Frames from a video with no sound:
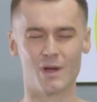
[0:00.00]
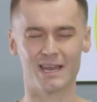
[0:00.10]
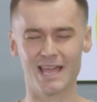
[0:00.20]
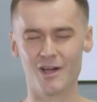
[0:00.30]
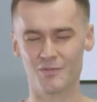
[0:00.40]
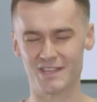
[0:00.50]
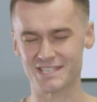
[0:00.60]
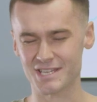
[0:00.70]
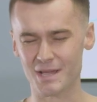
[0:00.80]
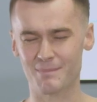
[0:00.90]
allow
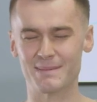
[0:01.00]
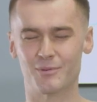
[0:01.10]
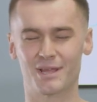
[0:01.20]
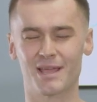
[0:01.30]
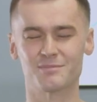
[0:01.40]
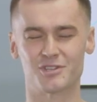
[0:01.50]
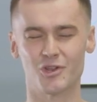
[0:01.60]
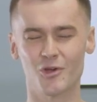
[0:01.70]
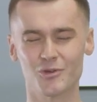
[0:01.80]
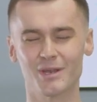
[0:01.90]
these young people to come to
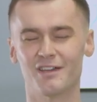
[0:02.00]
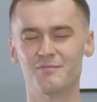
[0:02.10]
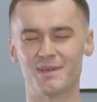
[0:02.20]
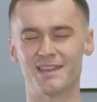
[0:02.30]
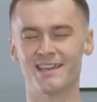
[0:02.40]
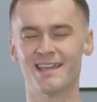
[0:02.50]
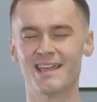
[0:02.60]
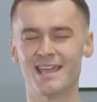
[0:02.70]
know your love better